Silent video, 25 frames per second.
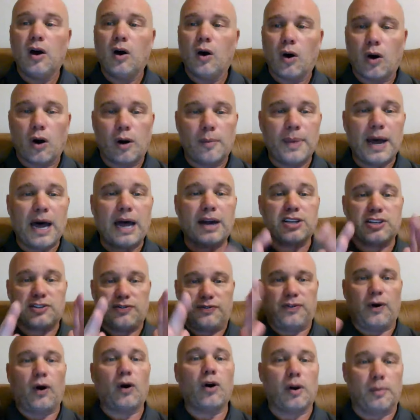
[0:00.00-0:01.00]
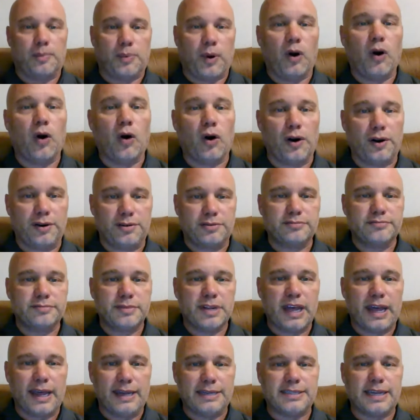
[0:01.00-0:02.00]
are about as far apart
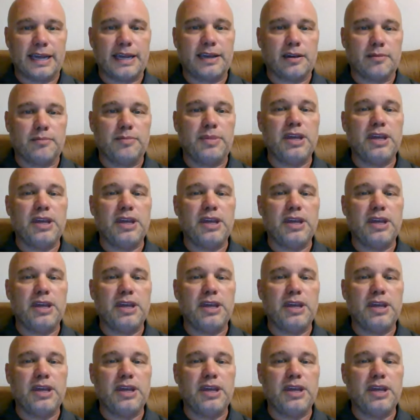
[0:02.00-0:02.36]
as they can